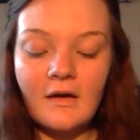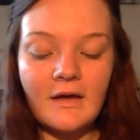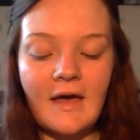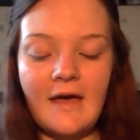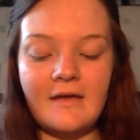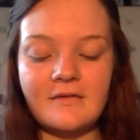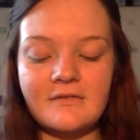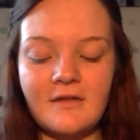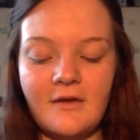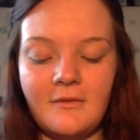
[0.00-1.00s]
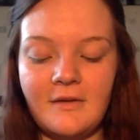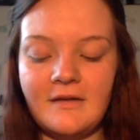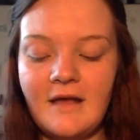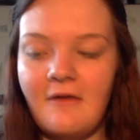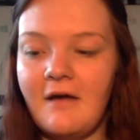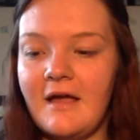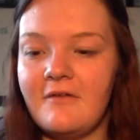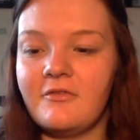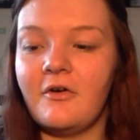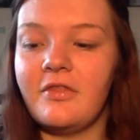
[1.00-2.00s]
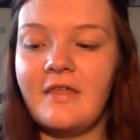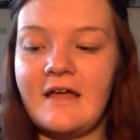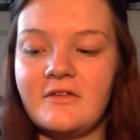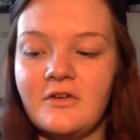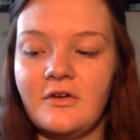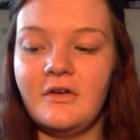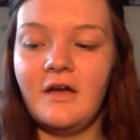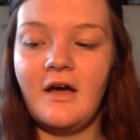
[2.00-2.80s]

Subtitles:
Okay, so now I have got that on,